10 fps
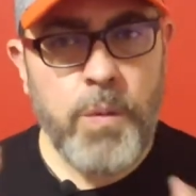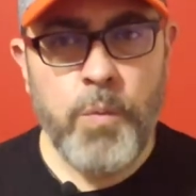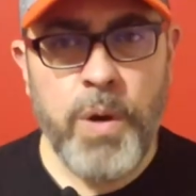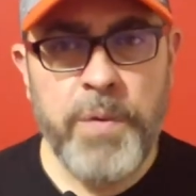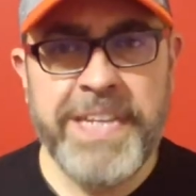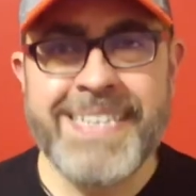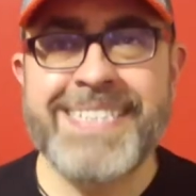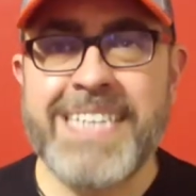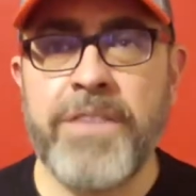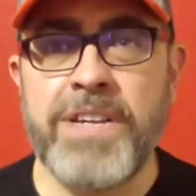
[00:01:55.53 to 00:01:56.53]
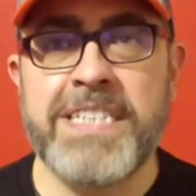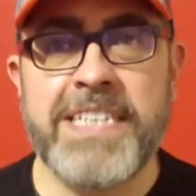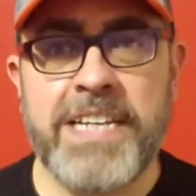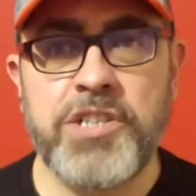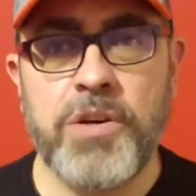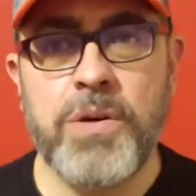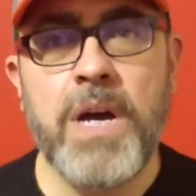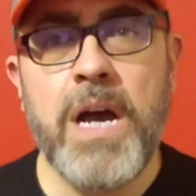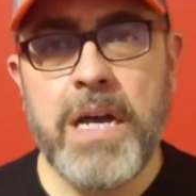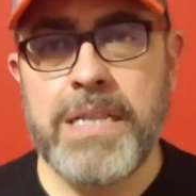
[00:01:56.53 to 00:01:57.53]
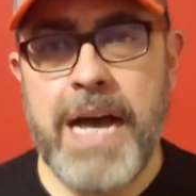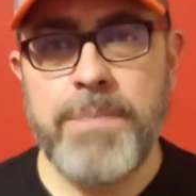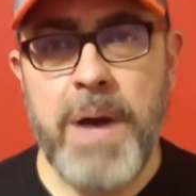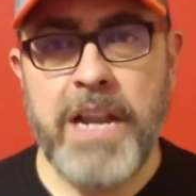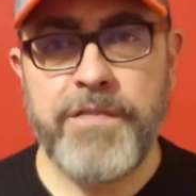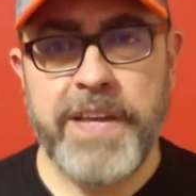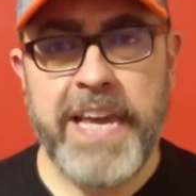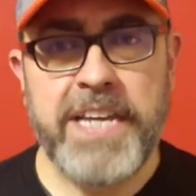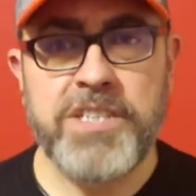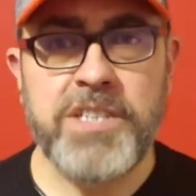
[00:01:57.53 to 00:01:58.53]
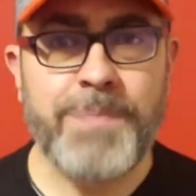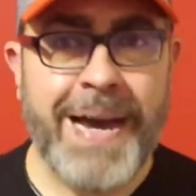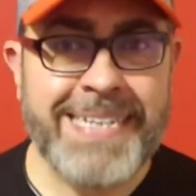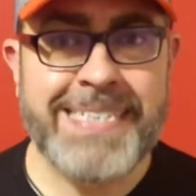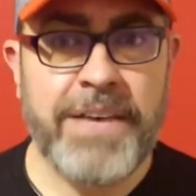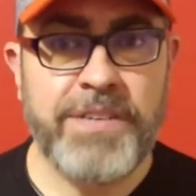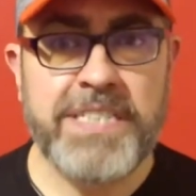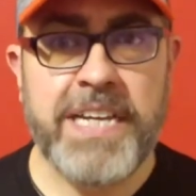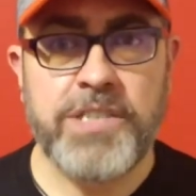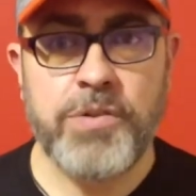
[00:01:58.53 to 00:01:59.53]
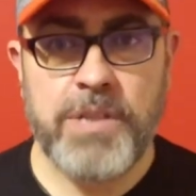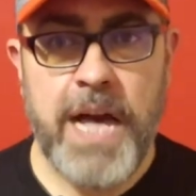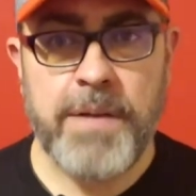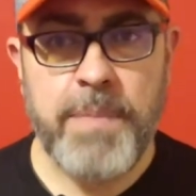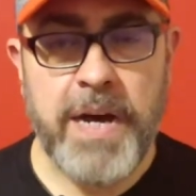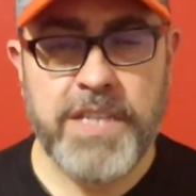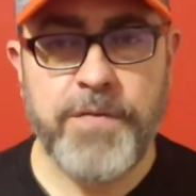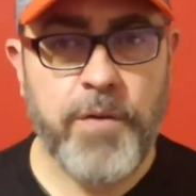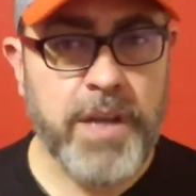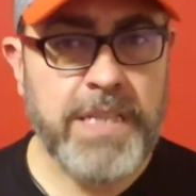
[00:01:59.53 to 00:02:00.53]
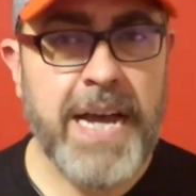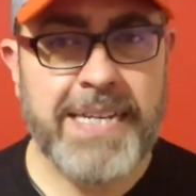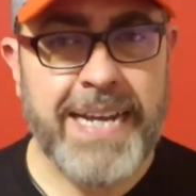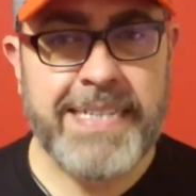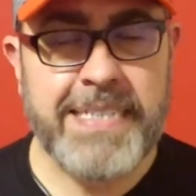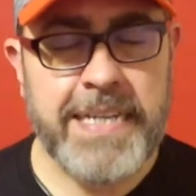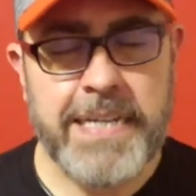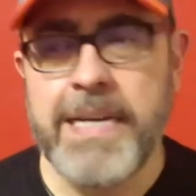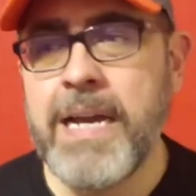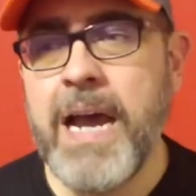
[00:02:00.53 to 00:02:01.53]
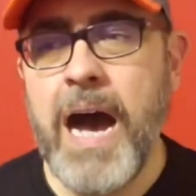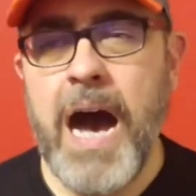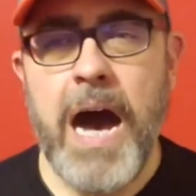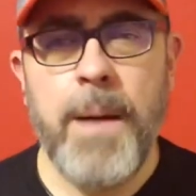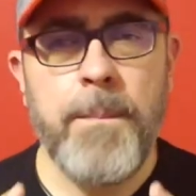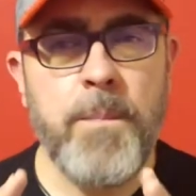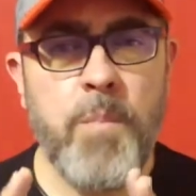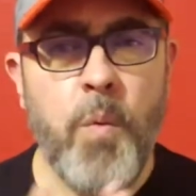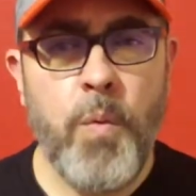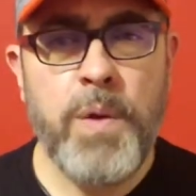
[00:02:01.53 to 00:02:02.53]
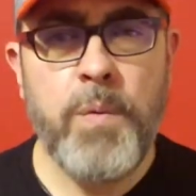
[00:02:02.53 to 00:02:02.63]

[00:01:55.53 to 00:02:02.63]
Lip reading: where we did 7 essential Glock modifications, my 7 essential Glock mods for a Glock 19. We